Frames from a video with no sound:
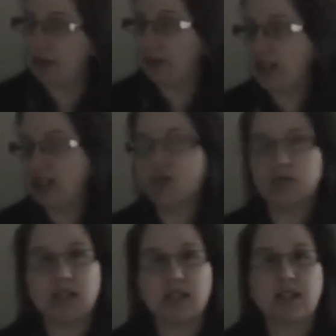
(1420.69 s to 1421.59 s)
He didn't
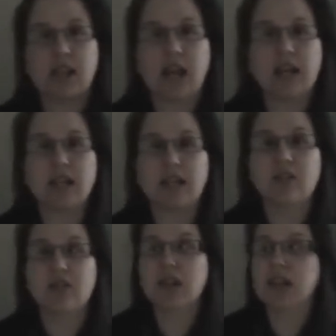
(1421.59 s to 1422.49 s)
resist the undies
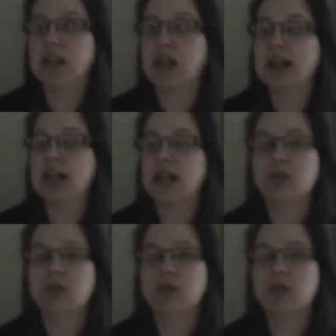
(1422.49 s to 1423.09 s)
or anything like that.